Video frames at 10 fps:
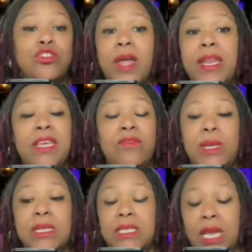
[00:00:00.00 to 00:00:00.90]
trying to give
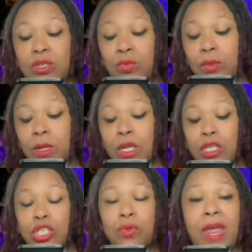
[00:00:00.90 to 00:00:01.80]
me a schedule.
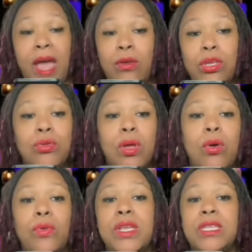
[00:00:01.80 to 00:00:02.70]
So now,
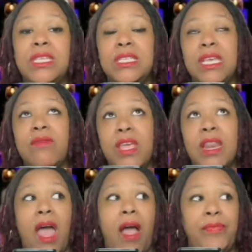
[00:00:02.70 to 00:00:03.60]
this is giving an
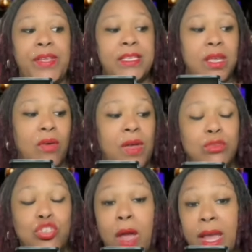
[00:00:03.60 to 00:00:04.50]
optics of, I'm
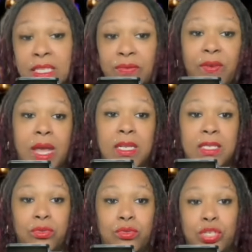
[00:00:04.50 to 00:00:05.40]
trying to find a
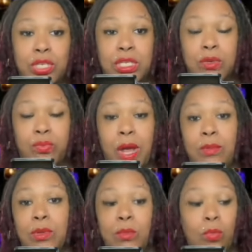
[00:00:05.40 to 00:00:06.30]
solution to the
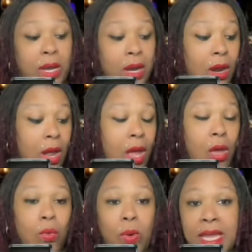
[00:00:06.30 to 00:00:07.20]
problem where
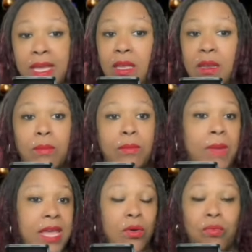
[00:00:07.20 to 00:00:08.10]
we could
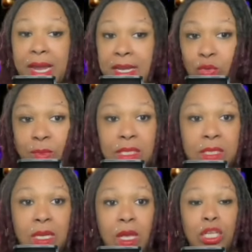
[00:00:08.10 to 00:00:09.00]
make
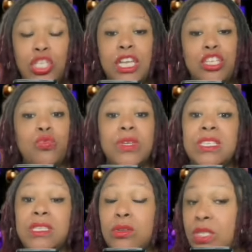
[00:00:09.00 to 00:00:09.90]
arrangements so that you could
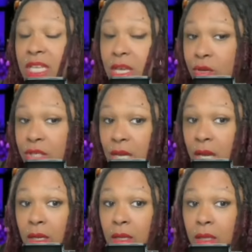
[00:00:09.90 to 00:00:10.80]
still see your son.